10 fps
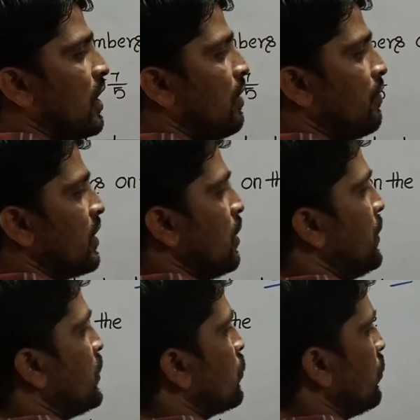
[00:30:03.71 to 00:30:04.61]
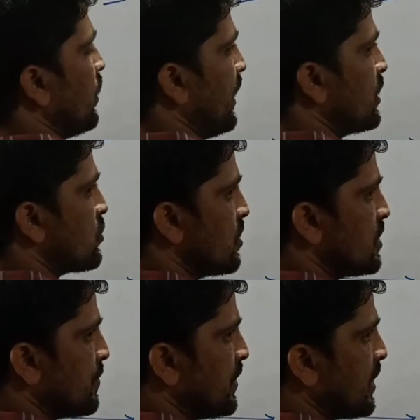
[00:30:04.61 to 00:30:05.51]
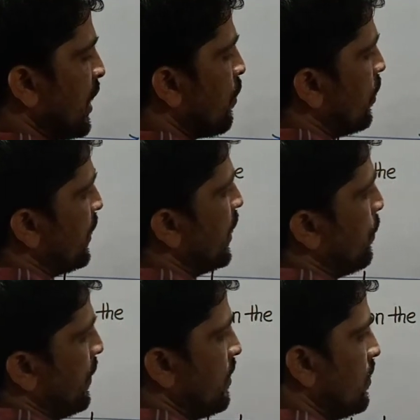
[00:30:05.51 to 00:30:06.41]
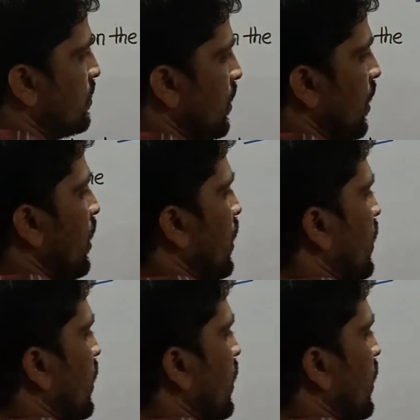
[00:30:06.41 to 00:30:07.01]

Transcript: We have to convert them into rationals with equal denominators.